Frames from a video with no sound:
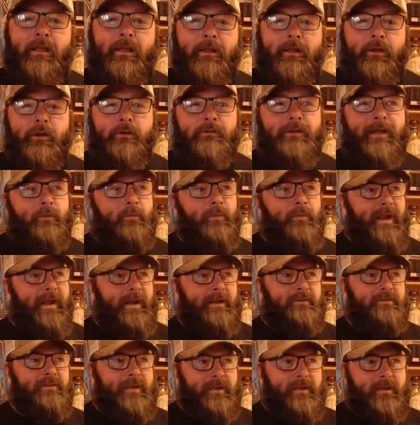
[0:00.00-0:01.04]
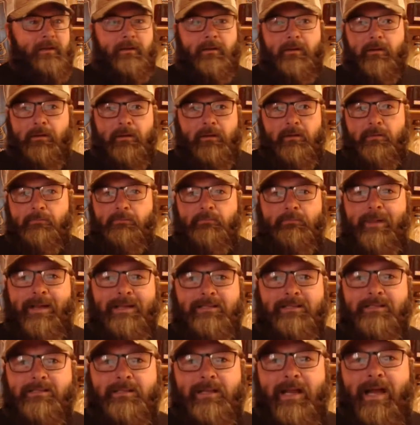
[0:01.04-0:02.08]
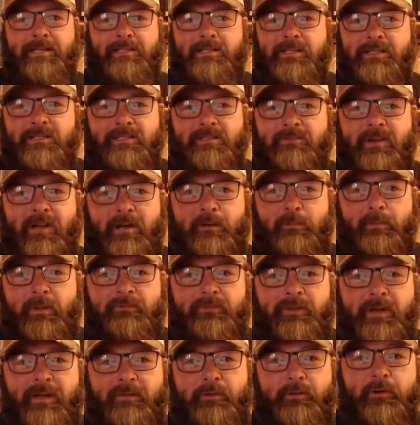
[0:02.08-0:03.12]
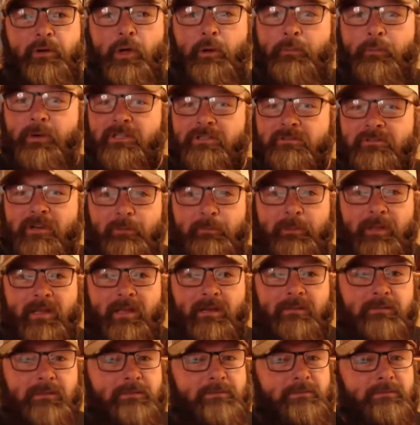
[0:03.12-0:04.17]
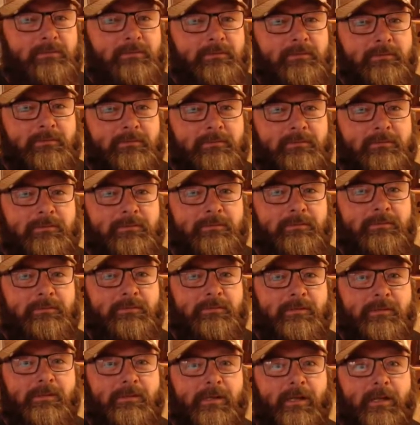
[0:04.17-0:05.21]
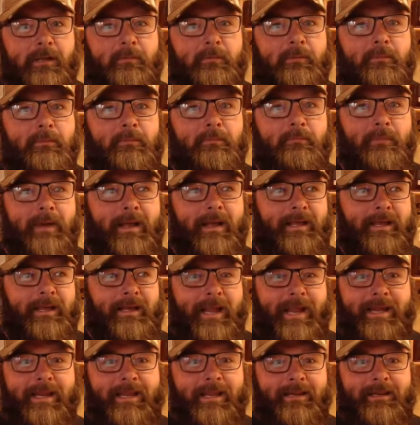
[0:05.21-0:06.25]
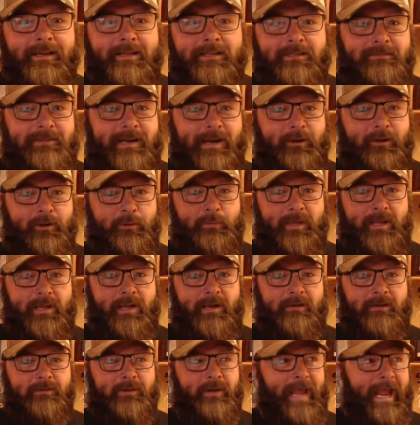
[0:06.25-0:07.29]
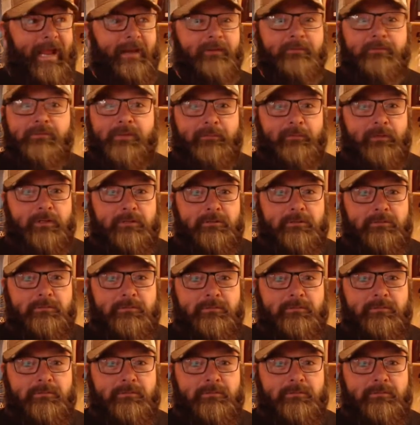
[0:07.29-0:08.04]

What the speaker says: You're like, wait a second. My Scotch isn't allowed to be flavored. No, but it's allowed to be colored. My Canadian is allowed to be colored and flavored.